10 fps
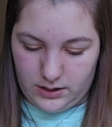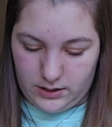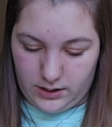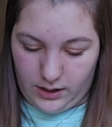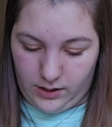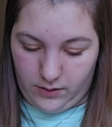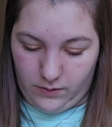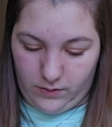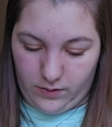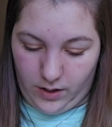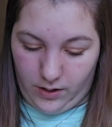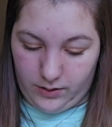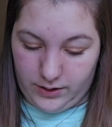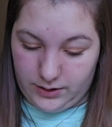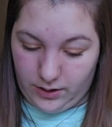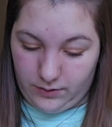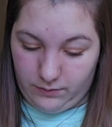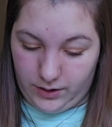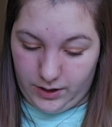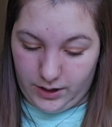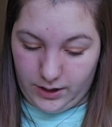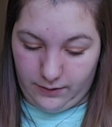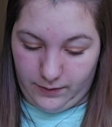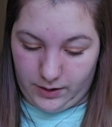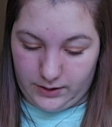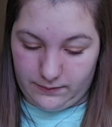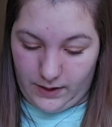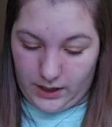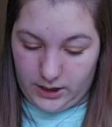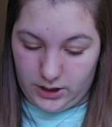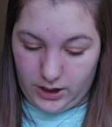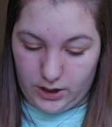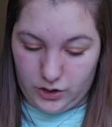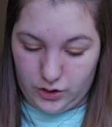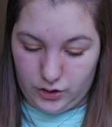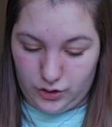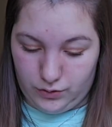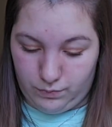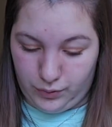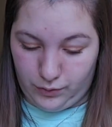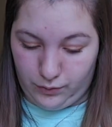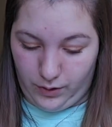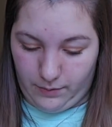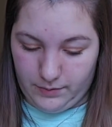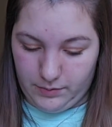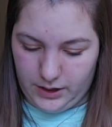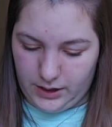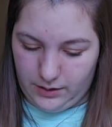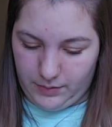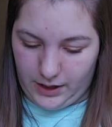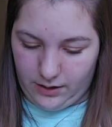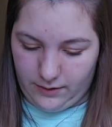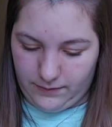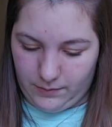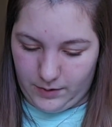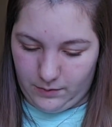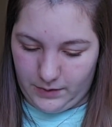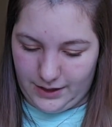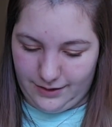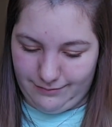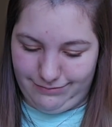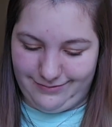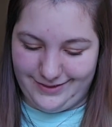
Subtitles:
So all this hard work of all this Valentine's is probably gonna pay off, I'm hoping.